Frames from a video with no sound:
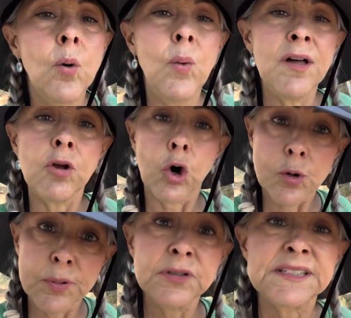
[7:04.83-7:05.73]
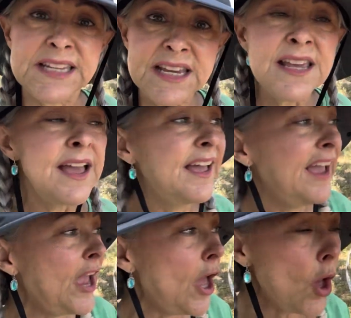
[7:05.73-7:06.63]
Well, herbal tea
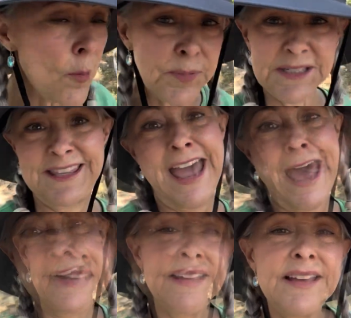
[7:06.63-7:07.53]
helps that.